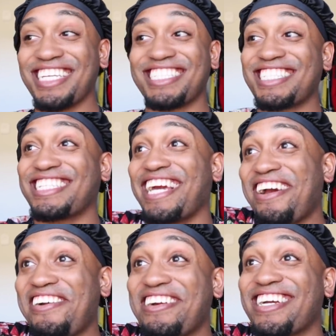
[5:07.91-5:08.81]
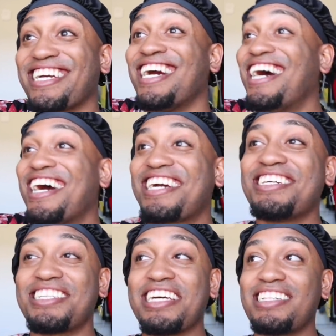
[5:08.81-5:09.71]
just scary
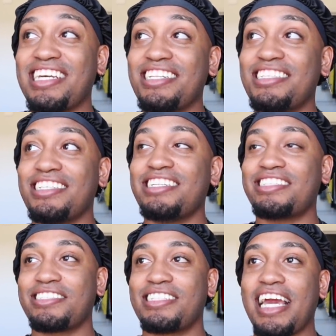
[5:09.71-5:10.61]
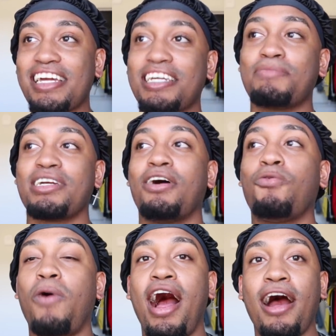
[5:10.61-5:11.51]
because it, it it's taking me a
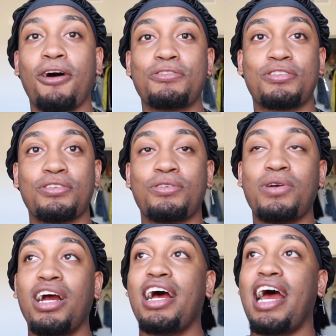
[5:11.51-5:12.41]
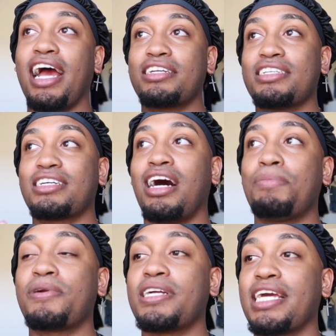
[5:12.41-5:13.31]
while to actually
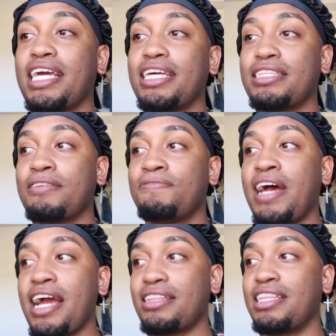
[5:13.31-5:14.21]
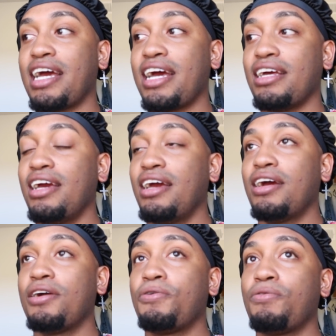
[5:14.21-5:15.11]
comprehend the fact that
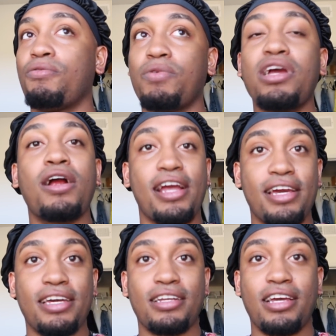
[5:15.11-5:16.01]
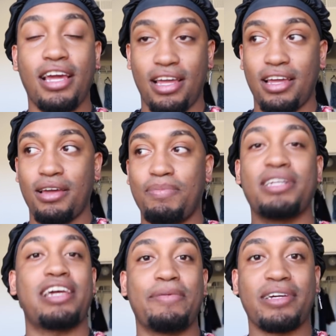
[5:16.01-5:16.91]
we are in a
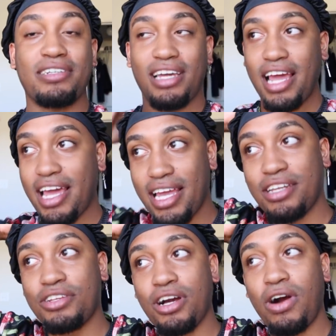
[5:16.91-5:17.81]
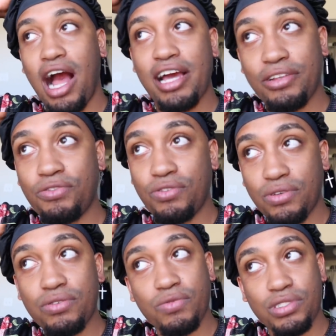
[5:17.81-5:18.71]
pandemic and you know i
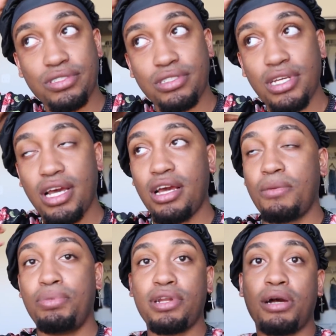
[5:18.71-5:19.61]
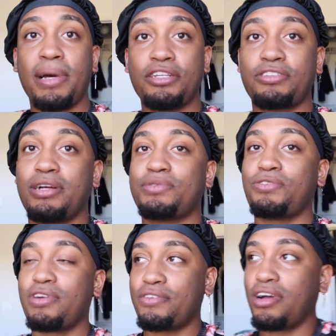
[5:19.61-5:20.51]
was putting on my instagram
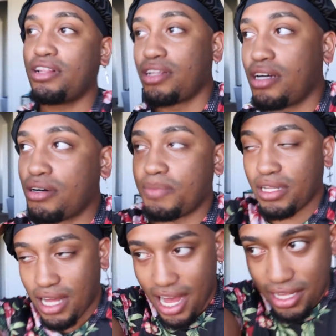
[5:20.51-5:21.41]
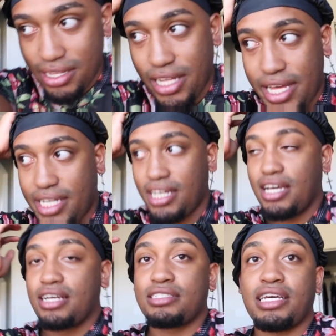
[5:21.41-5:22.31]
story uh, um, a lot like
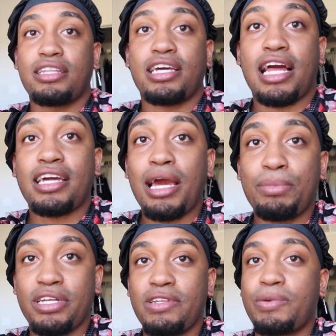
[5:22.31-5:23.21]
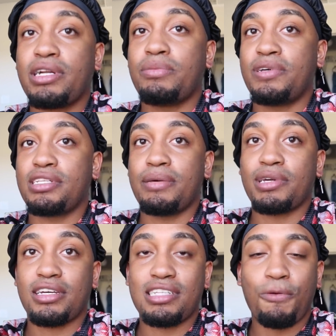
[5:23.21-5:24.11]
saying like i can't believe that we're in a
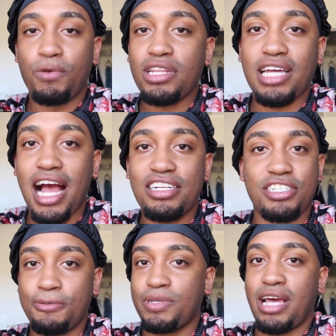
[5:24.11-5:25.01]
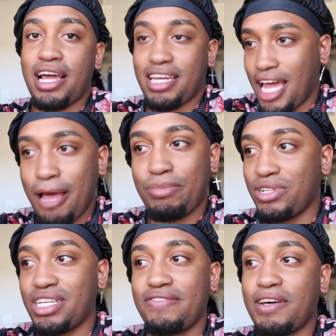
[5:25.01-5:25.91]
pandemic because i really i generally i can't
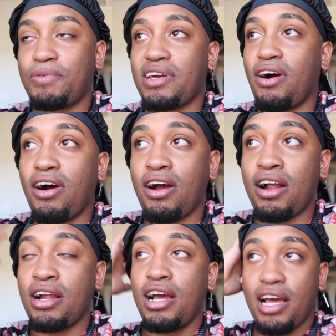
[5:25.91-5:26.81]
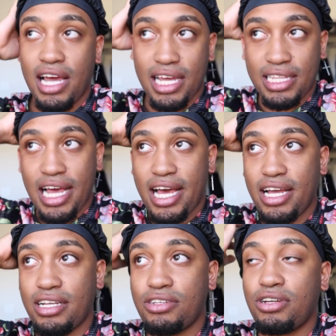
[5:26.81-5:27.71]
believe that we are and
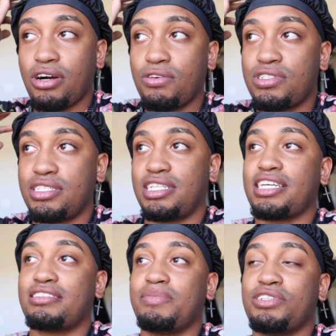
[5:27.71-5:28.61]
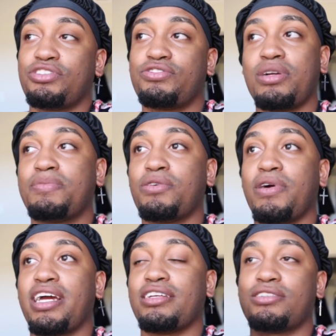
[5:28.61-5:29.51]
that you know just things have been stripped
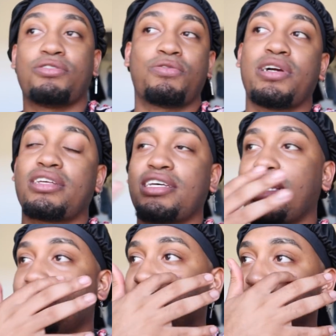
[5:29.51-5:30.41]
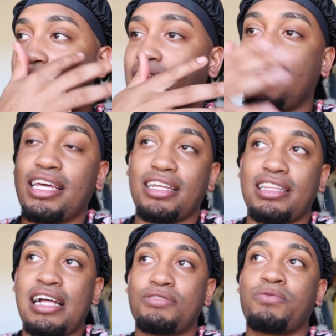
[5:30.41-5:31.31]
away so quickly and it's and i think
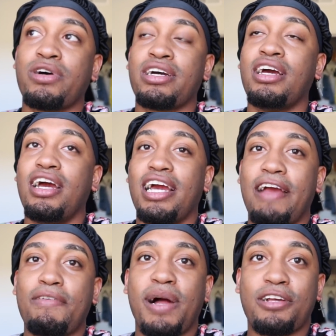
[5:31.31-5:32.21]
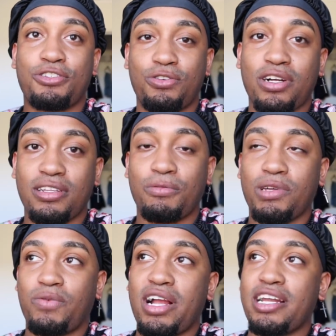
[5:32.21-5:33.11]
that's what everybody's struggling
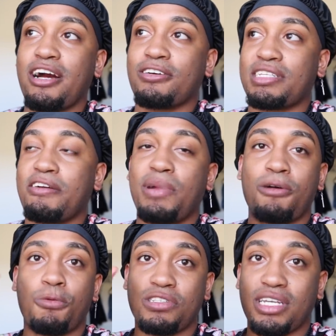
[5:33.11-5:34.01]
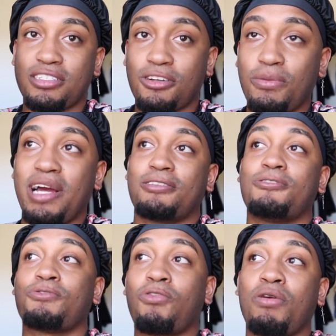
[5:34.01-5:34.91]
with right now because everybody wants things to go back
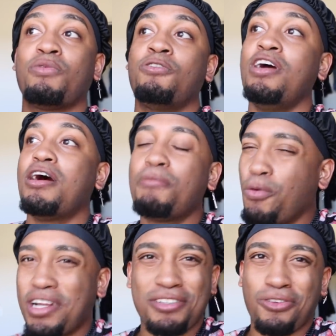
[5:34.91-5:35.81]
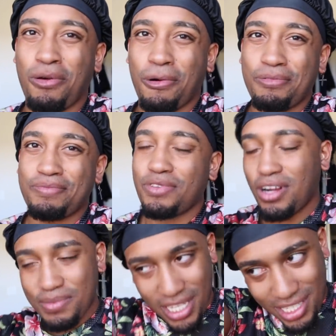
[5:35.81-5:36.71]
to normal but what is normal you
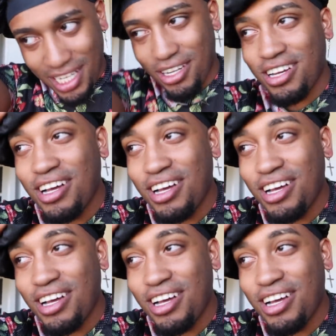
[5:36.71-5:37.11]
know what i'm saying like